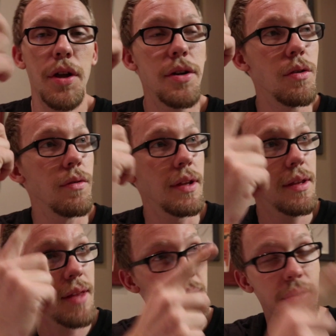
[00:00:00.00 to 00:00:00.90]
The
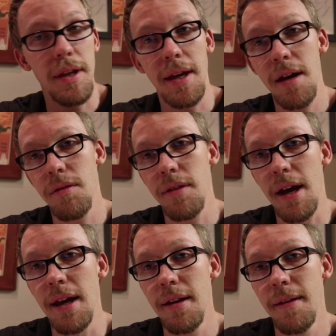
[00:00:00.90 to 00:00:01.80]
doozy, that thing
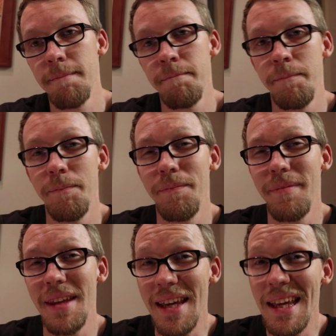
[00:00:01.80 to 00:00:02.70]
outside,
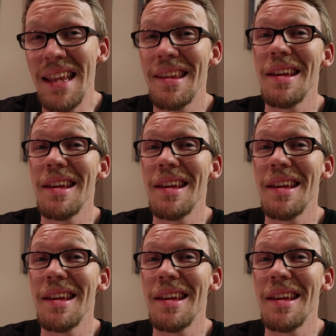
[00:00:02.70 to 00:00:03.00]
is